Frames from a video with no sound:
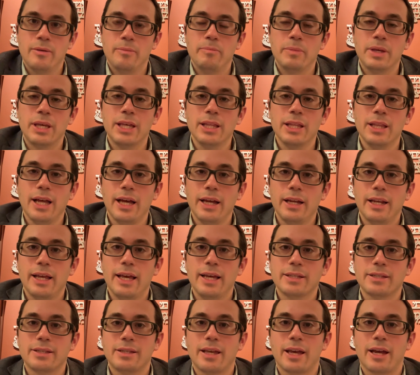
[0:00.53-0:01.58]
Megillat
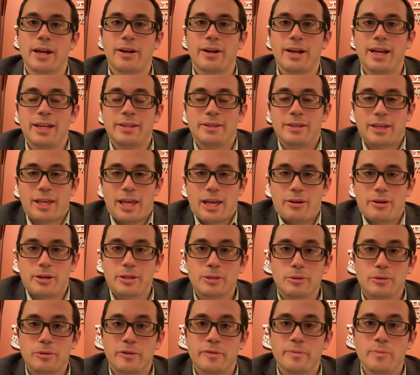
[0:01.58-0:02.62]
Esther and the
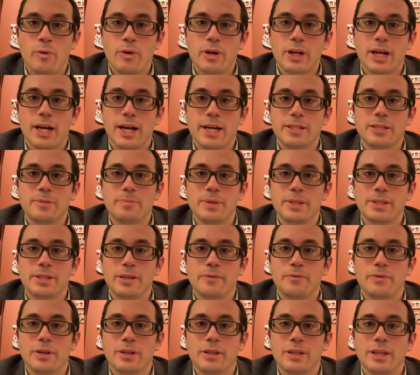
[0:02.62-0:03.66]
character of Mordechai
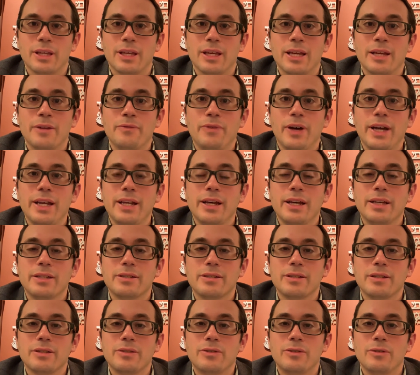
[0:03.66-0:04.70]
specifically invite
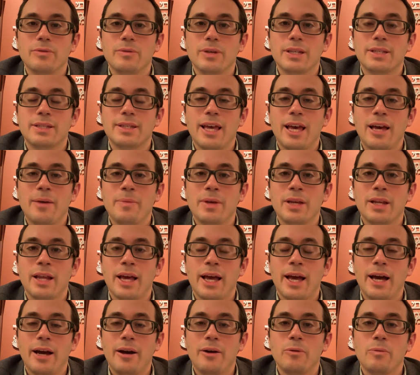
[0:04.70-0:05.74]
us to examine
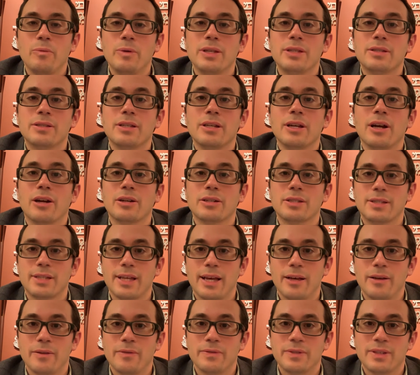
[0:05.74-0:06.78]
how we see
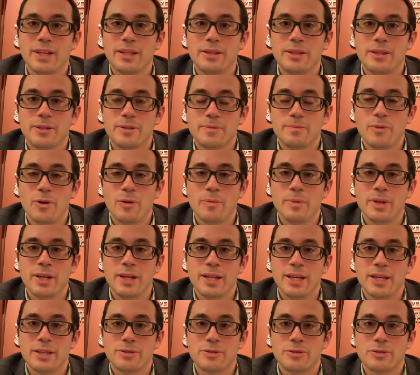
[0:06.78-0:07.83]
ourselves at this moment in
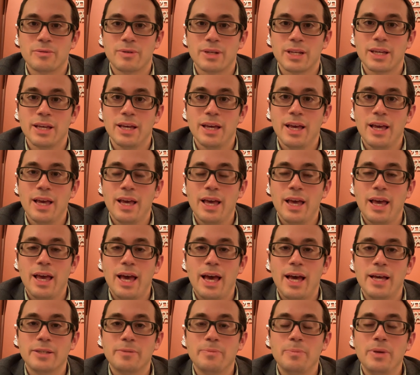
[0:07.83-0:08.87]
history
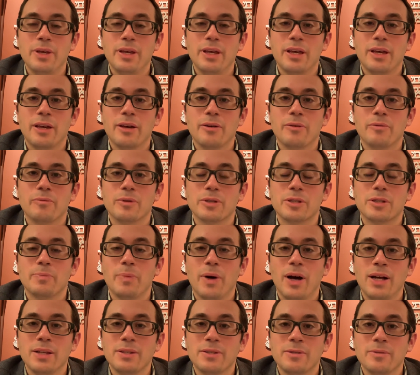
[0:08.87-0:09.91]
as being
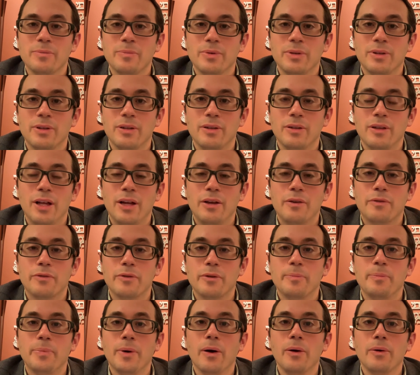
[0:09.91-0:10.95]
responsible
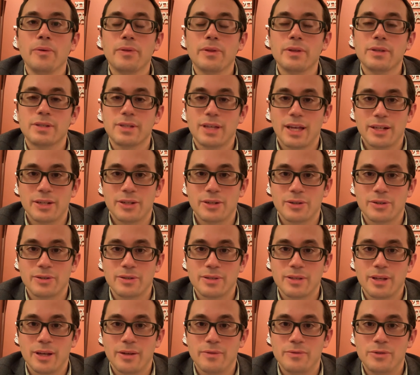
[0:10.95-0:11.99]
for both
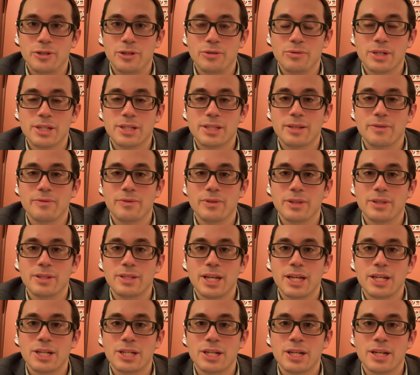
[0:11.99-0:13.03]
centers of Jewish
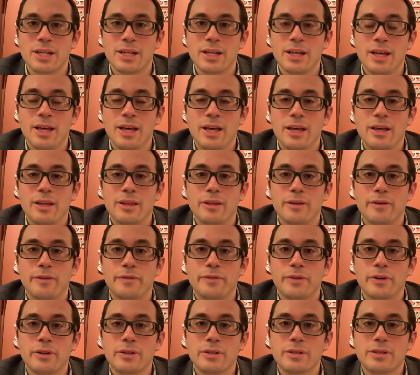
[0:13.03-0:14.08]
civilization. The
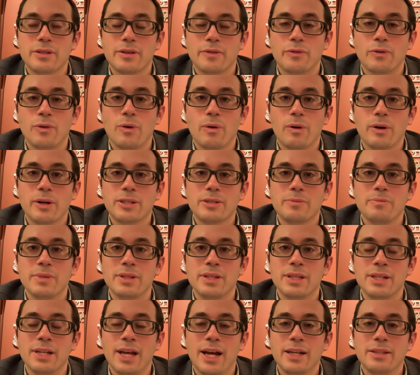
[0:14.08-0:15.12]
first, of course,
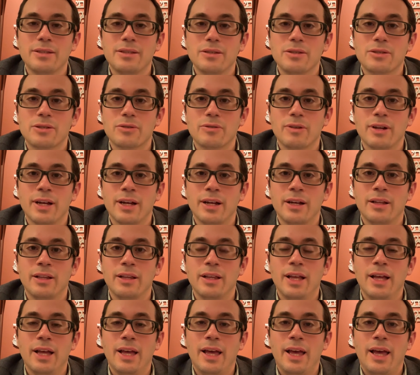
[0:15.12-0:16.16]
Medinat
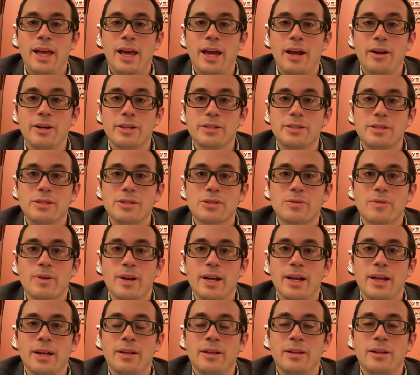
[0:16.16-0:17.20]
Yisrael, Eretz
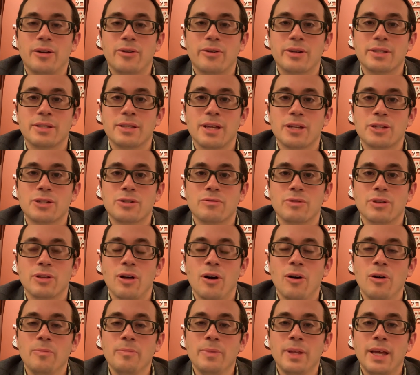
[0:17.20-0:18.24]
Yisrael, our ancestral
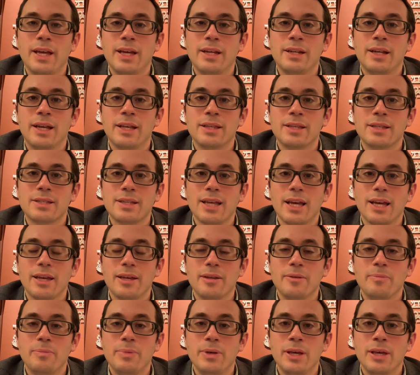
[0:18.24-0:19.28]
homeland, and the
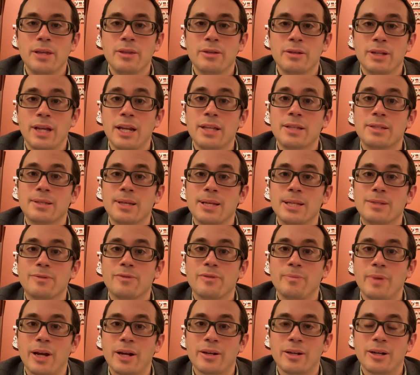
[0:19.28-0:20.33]
second being the United States
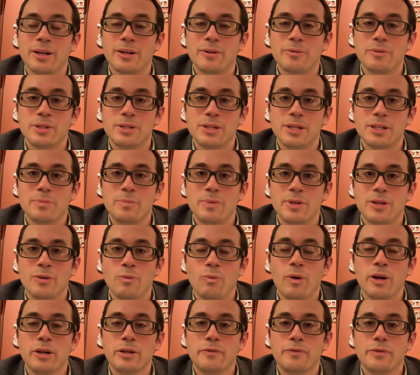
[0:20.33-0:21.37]
of America, which has been a
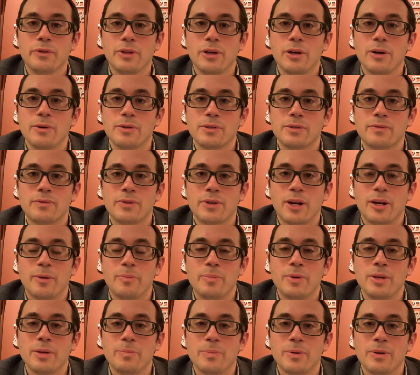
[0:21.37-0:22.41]
wonderful host for our
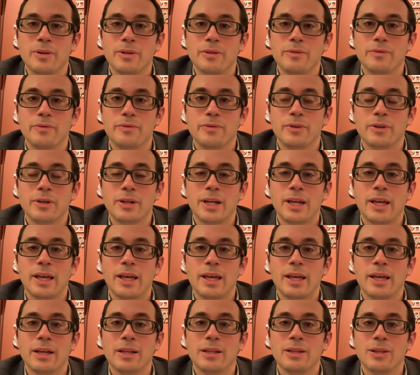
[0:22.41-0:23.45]
people for
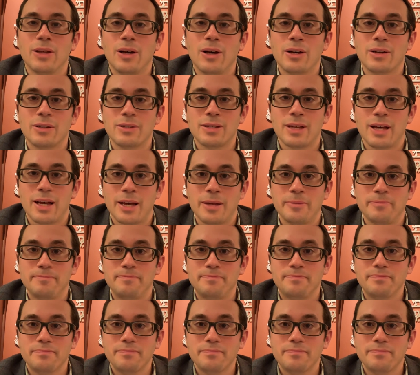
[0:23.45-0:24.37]
a long time.